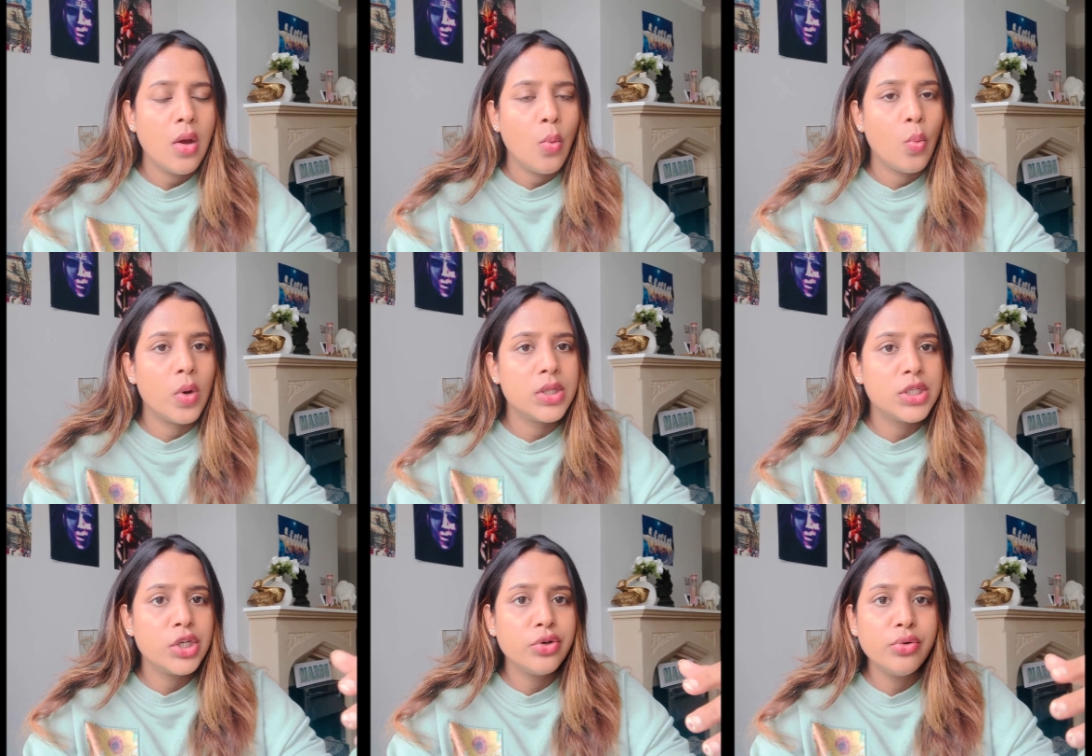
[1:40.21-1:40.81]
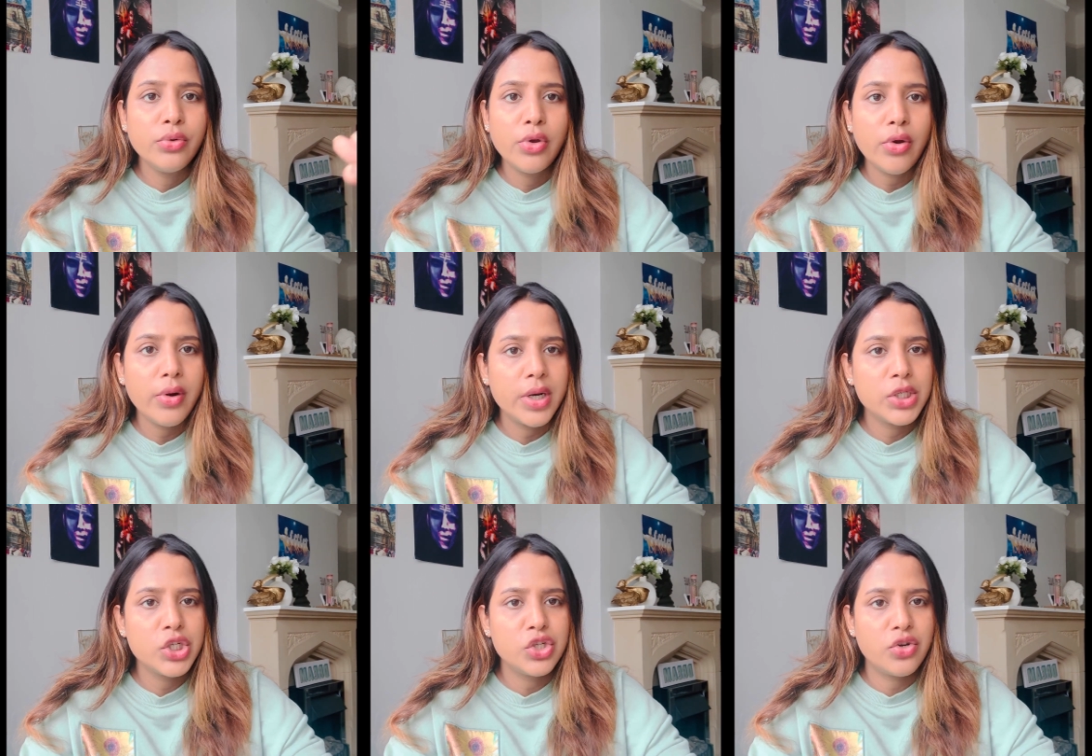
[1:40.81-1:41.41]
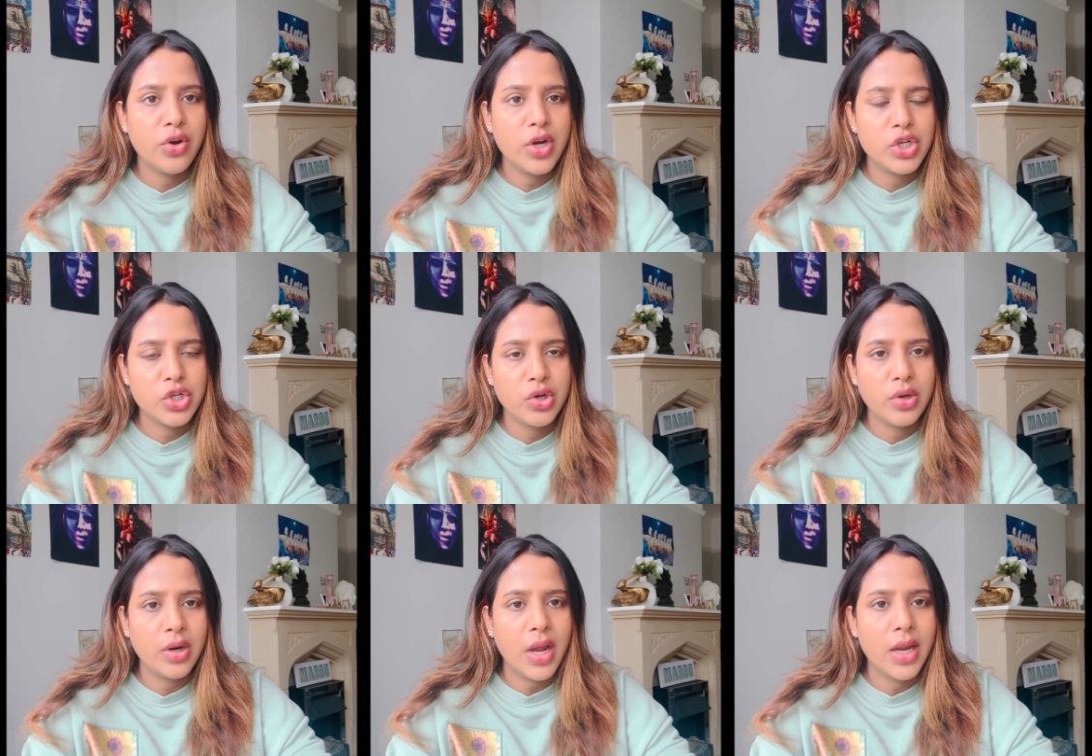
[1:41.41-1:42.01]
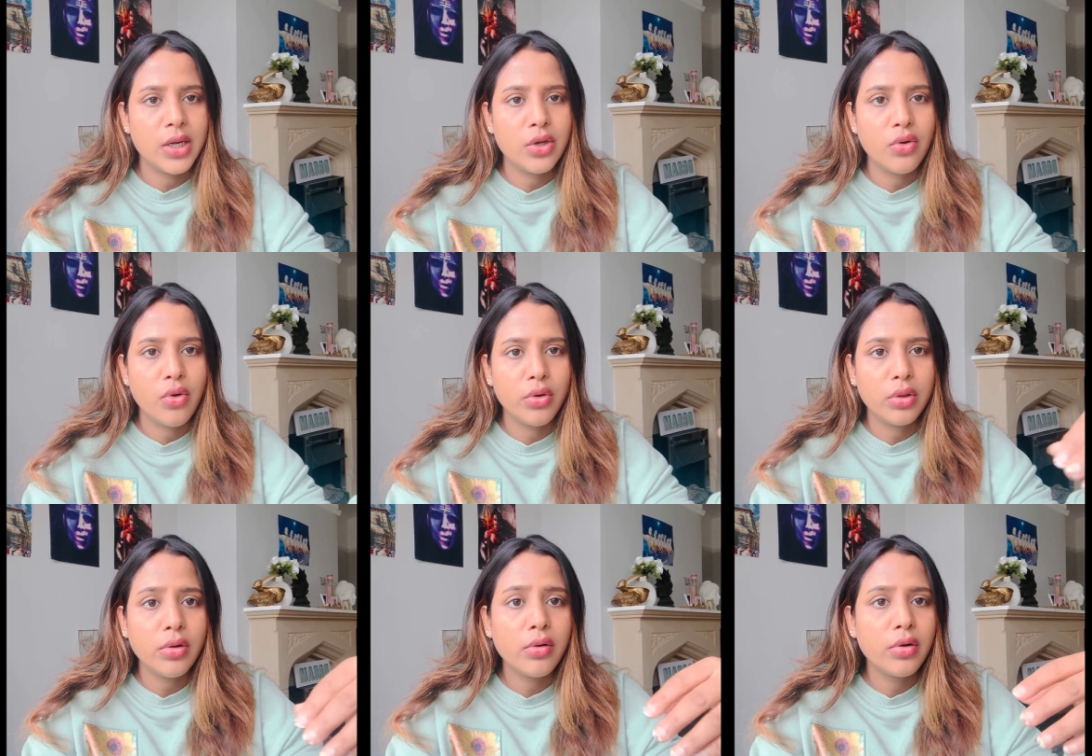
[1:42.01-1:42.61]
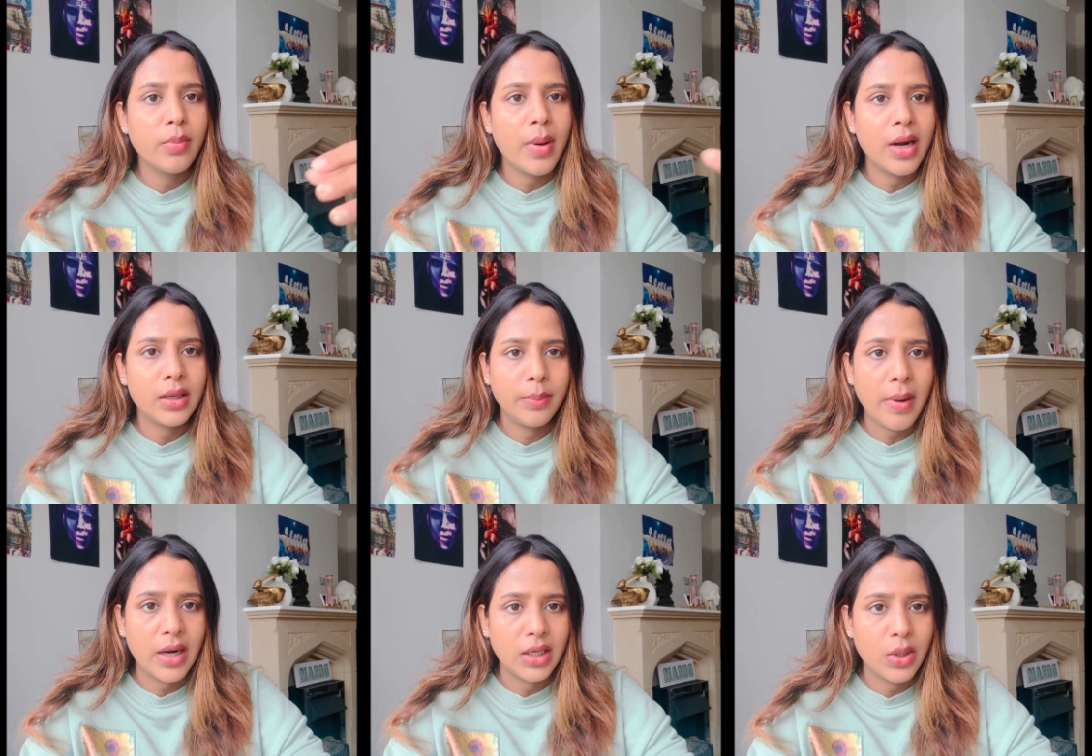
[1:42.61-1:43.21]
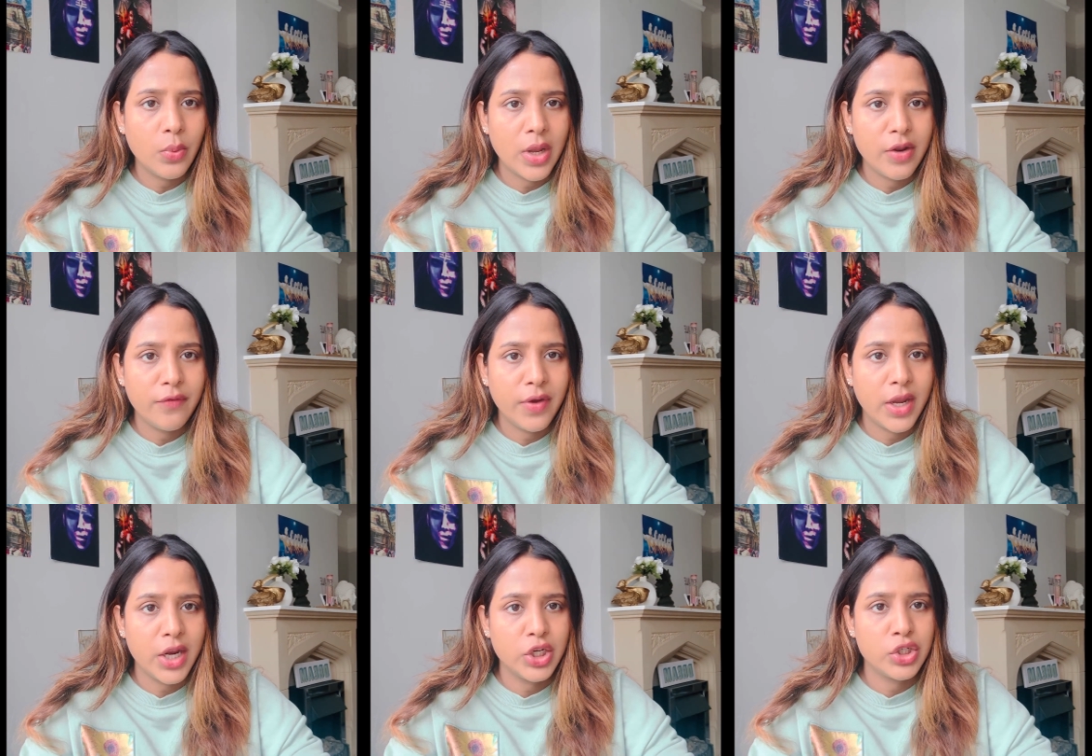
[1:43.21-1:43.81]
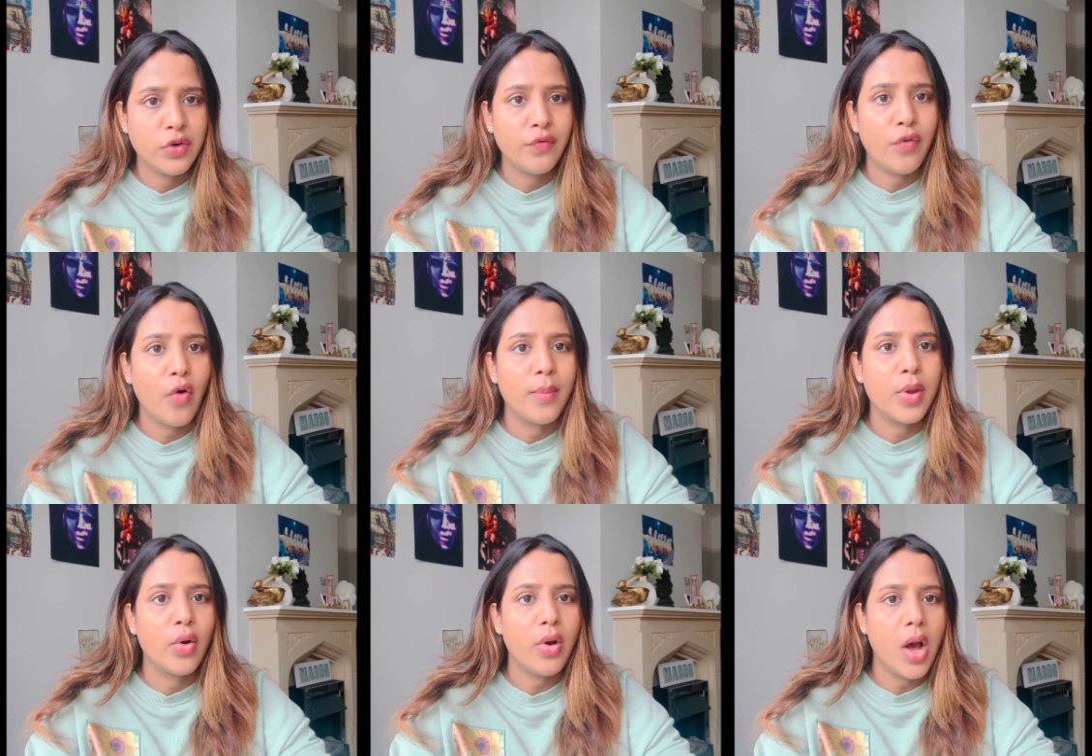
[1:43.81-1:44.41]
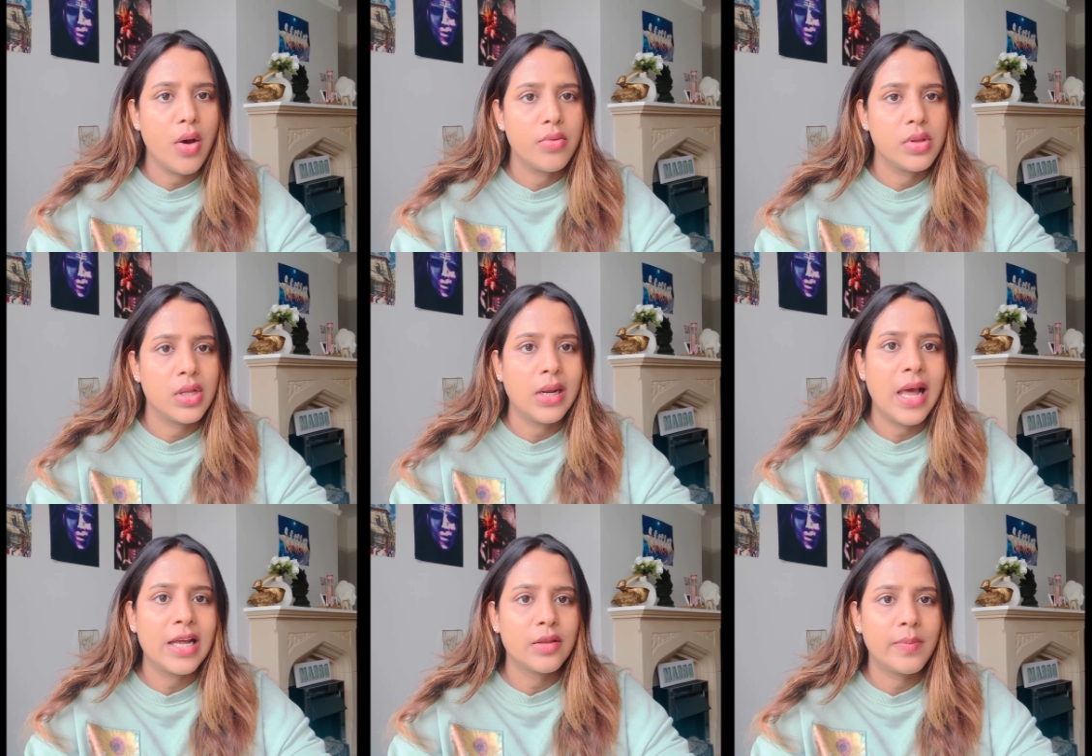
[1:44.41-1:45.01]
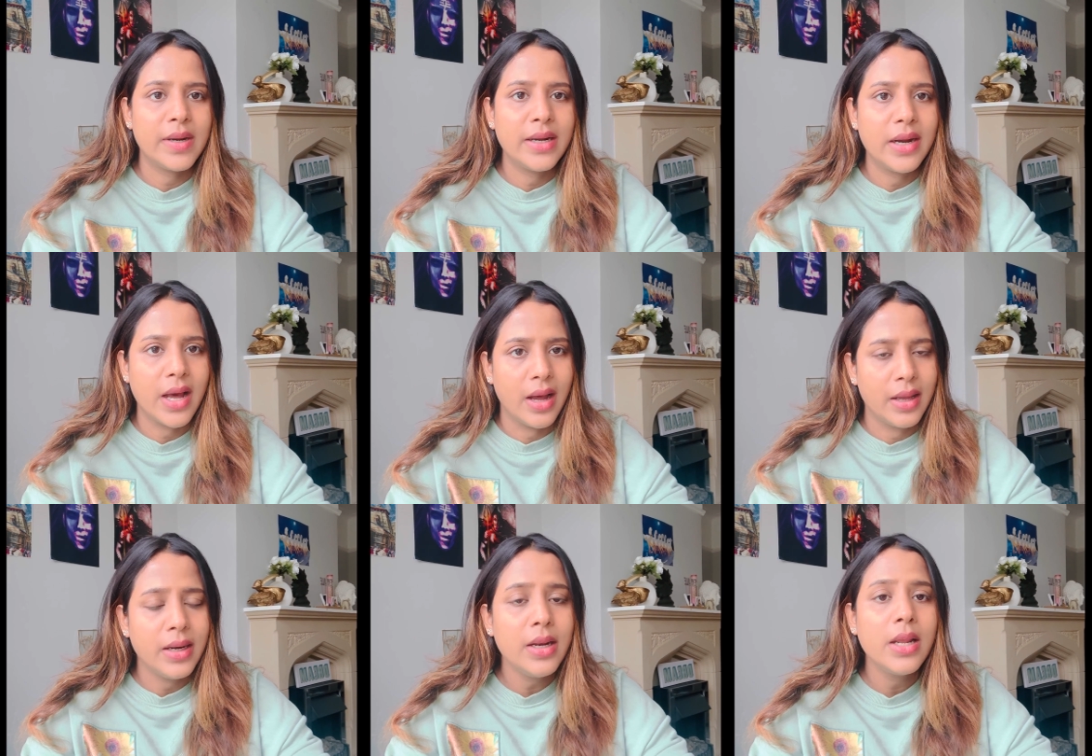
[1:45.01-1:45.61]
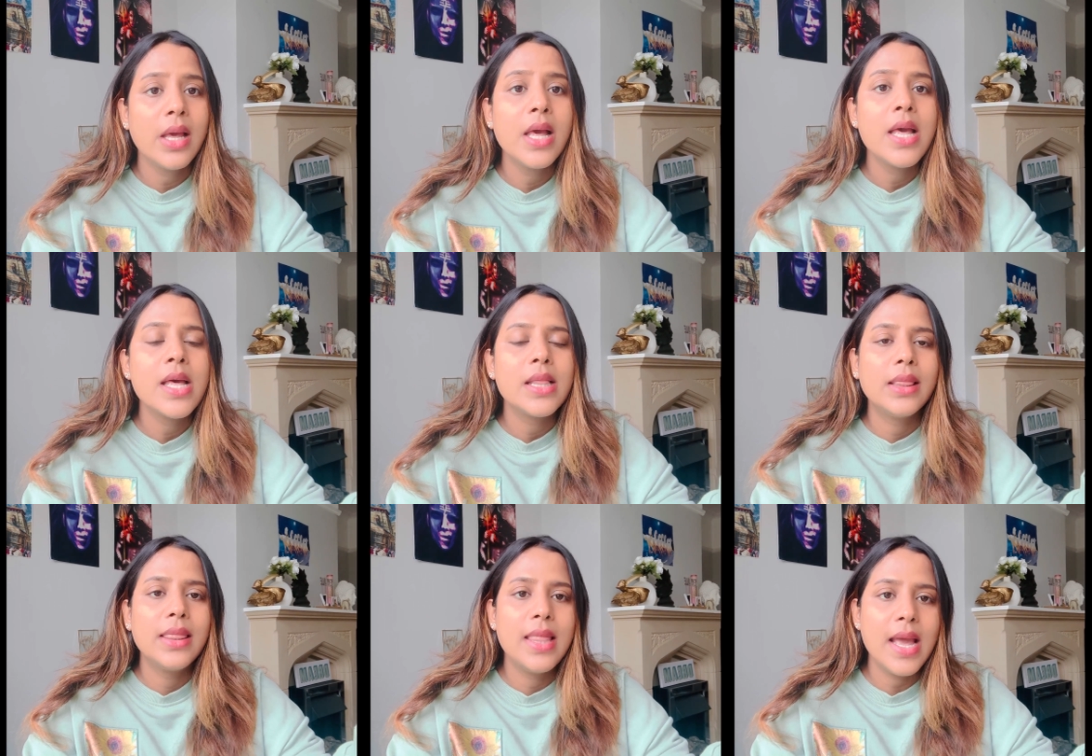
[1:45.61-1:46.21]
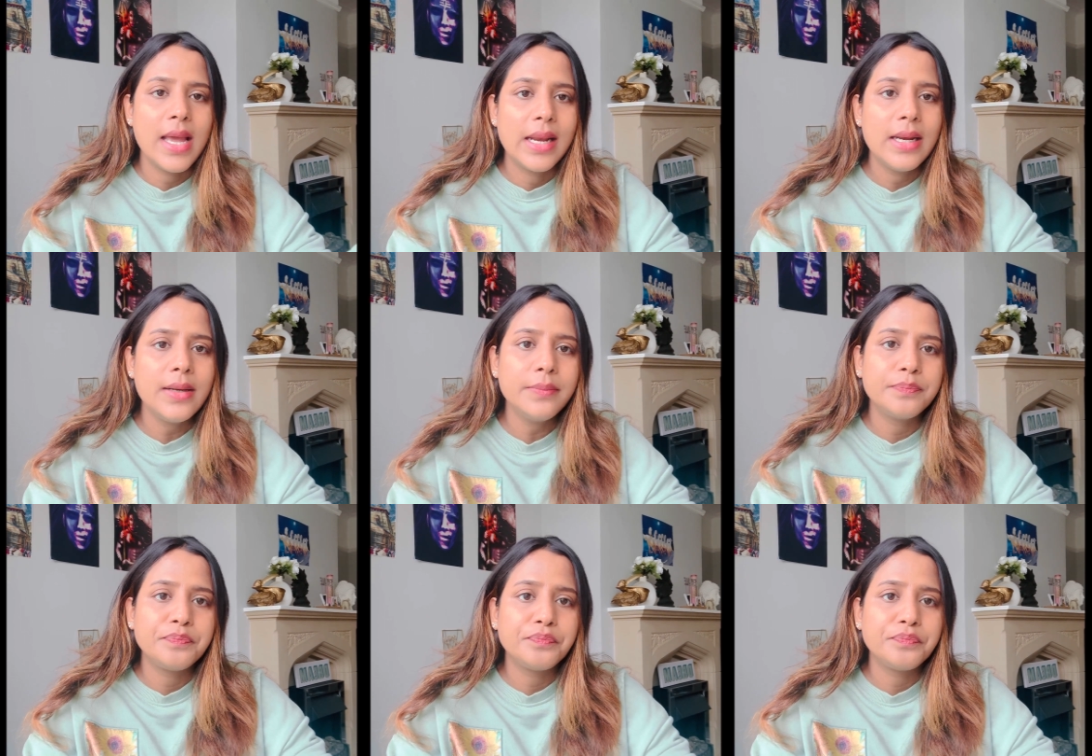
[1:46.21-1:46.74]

once you do your registration and your third party verification from your council has been done, then